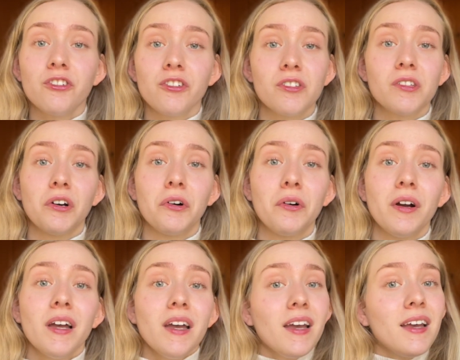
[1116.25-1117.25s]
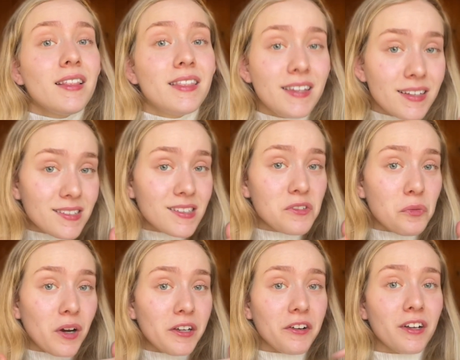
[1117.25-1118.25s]
So this is
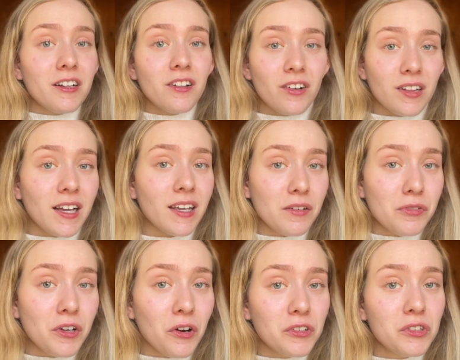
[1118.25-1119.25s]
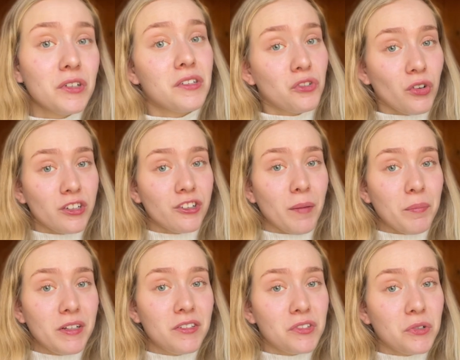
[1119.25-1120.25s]
what you're gonna look like if you go to a strict
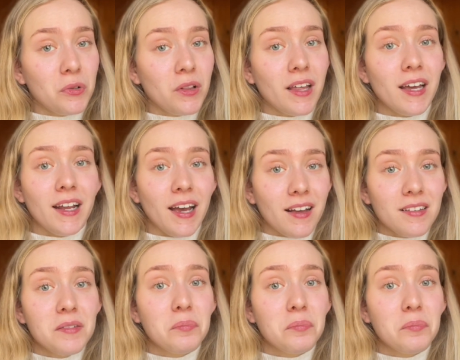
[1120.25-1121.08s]
Japanese school that has